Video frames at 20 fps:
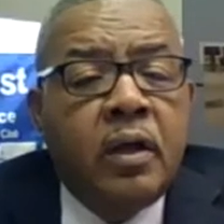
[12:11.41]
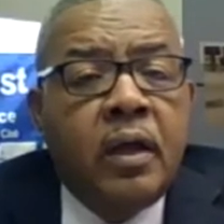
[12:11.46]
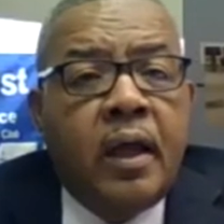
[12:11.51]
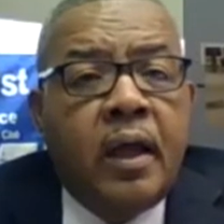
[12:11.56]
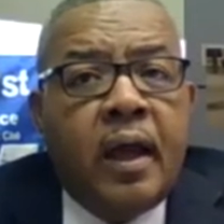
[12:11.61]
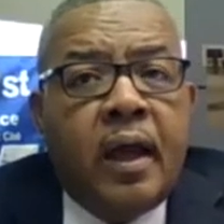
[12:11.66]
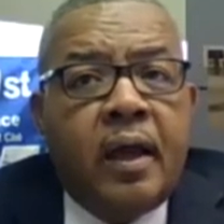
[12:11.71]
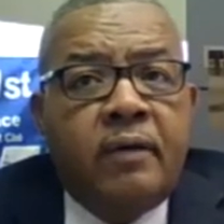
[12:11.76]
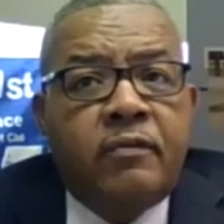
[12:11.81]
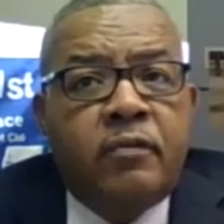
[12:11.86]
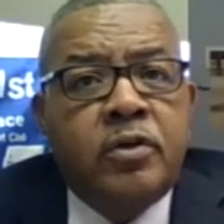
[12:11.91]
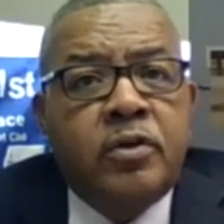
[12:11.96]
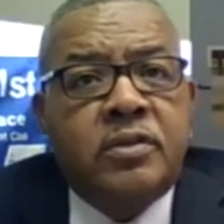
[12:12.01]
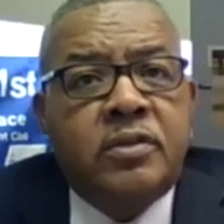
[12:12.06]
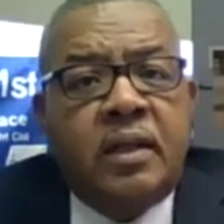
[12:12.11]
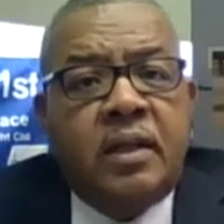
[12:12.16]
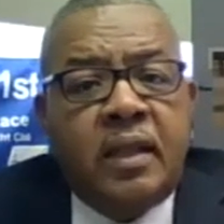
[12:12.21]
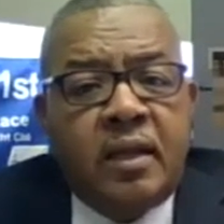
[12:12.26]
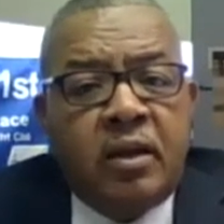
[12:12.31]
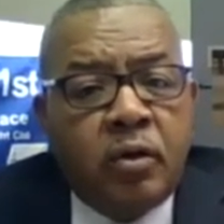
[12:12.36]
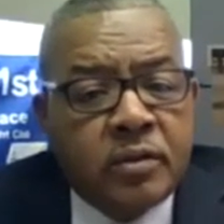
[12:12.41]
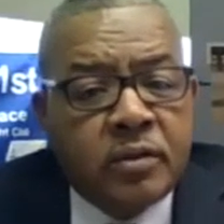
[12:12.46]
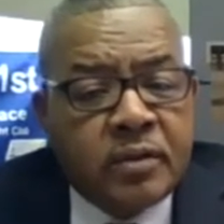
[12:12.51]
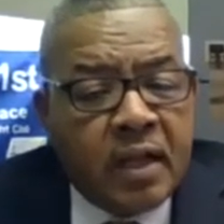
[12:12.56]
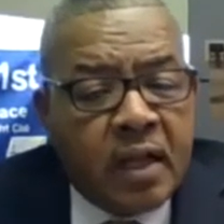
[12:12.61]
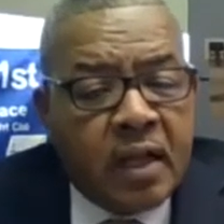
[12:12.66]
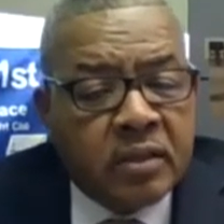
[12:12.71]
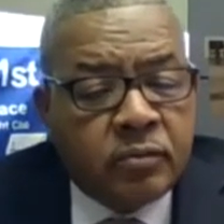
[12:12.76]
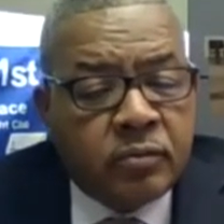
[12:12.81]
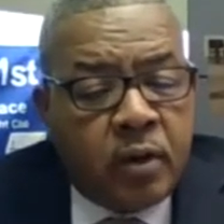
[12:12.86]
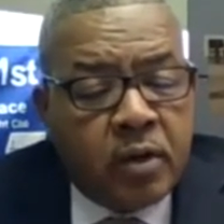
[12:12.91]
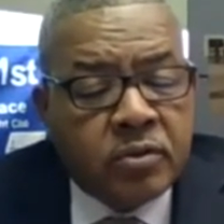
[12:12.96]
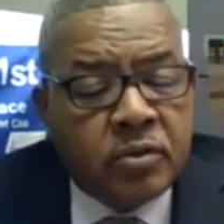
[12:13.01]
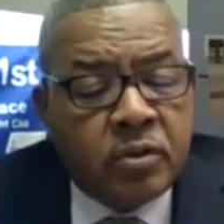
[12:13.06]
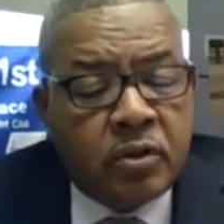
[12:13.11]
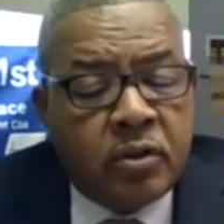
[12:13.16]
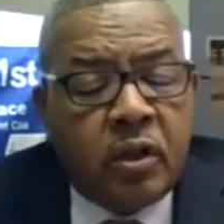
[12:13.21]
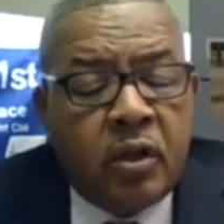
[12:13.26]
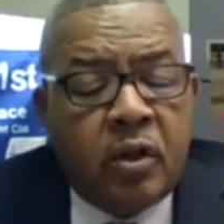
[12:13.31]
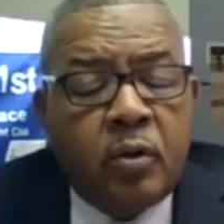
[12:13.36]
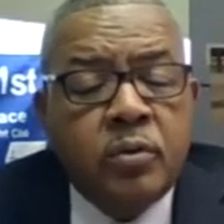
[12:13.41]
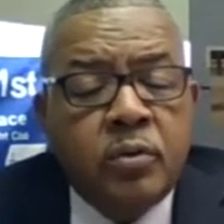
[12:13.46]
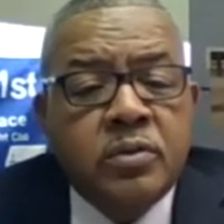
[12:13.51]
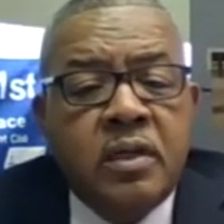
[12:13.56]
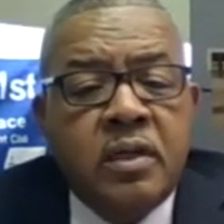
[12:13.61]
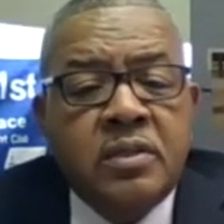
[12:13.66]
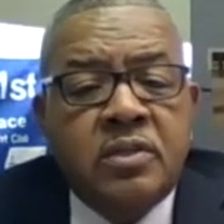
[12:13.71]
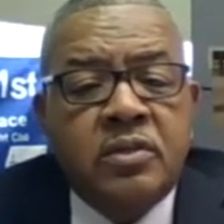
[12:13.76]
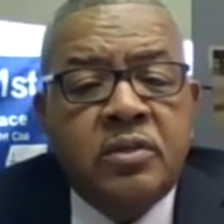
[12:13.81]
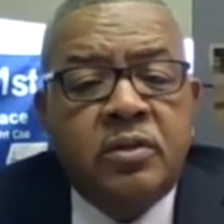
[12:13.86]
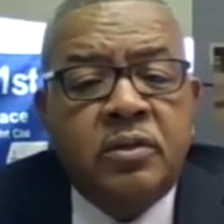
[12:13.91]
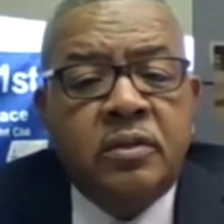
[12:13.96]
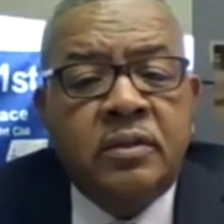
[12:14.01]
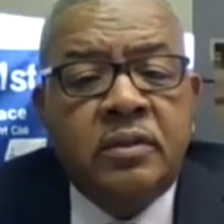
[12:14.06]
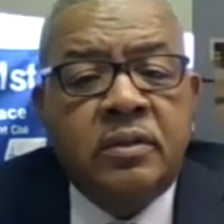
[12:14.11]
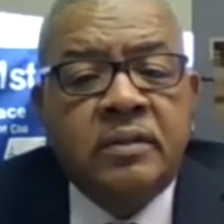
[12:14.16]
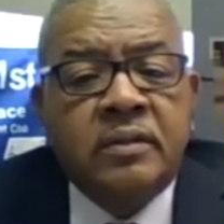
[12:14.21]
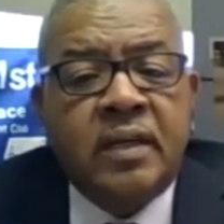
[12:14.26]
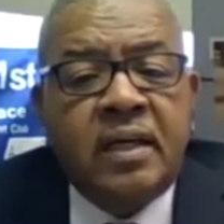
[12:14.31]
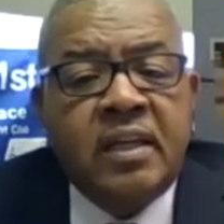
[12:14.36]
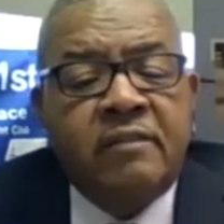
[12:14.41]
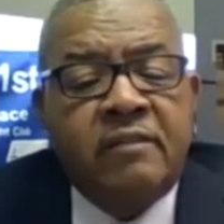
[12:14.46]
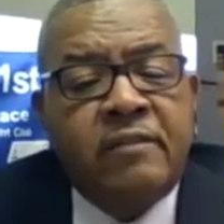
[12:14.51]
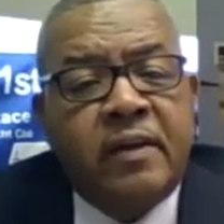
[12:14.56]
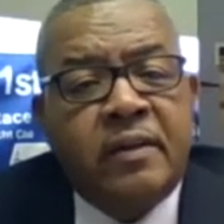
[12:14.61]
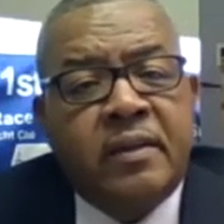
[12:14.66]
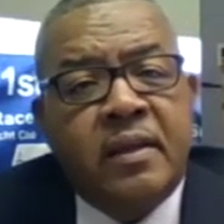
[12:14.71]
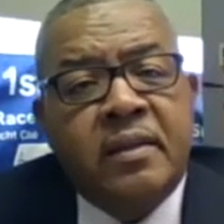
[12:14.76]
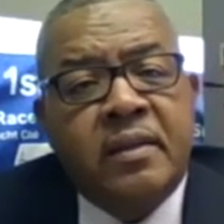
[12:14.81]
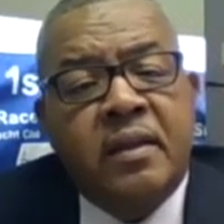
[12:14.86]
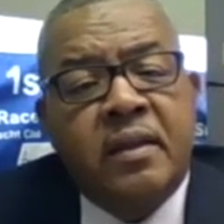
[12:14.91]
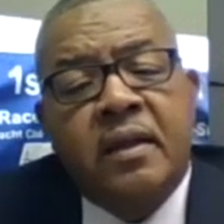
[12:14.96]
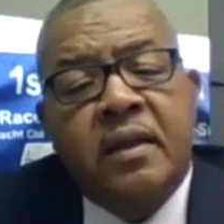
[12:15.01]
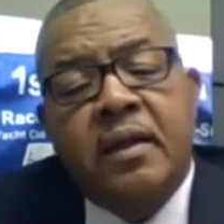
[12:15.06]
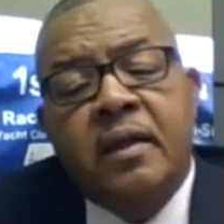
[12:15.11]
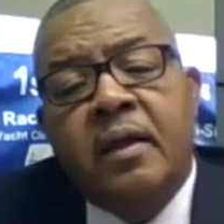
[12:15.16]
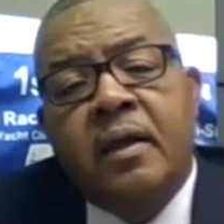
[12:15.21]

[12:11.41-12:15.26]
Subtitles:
And of course, a lot of hotels were also closed. And so that affected the